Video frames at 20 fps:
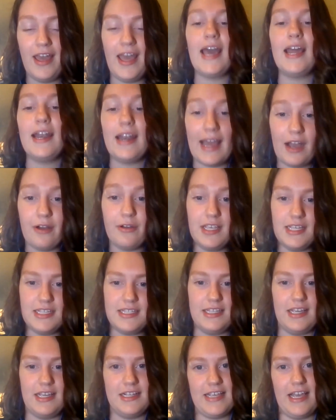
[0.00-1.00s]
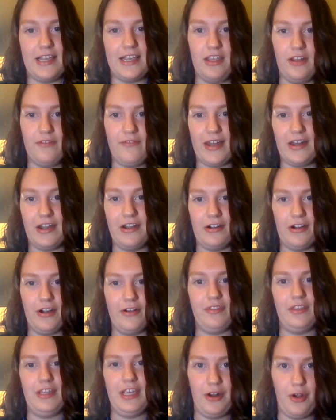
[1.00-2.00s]
and now he's the executive editor
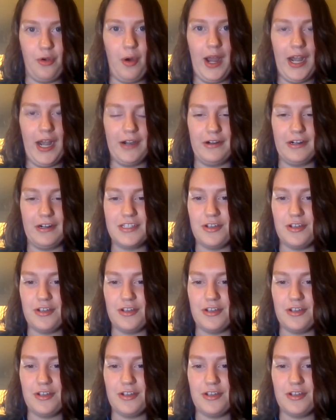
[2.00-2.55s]
of The Enquirer.